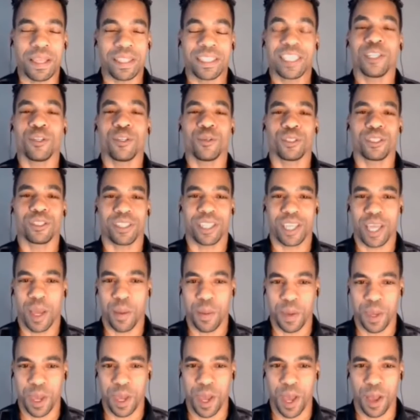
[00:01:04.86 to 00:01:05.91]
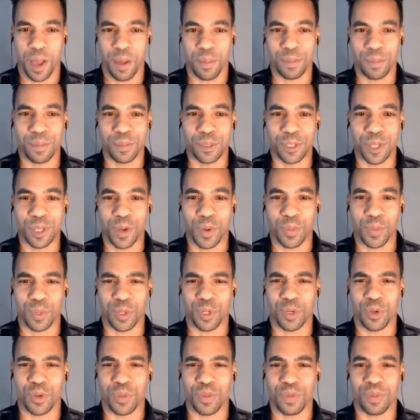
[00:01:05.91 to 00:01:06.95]
continuously coming up. So,
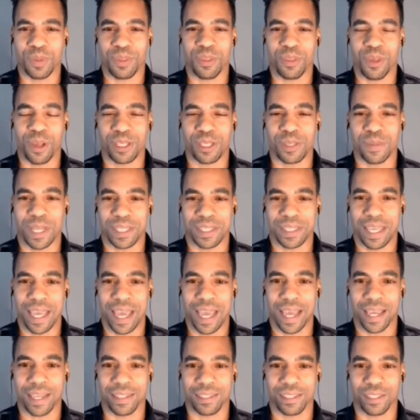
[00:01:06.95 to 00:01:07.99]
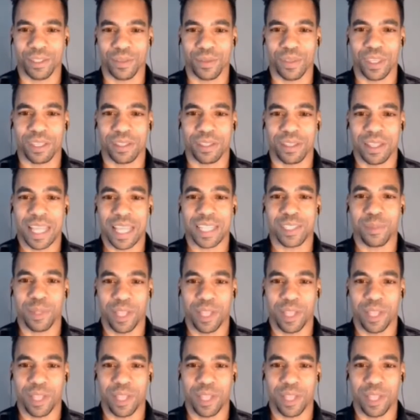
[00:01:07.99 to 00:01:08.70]
what are your thoughts about that? yeah,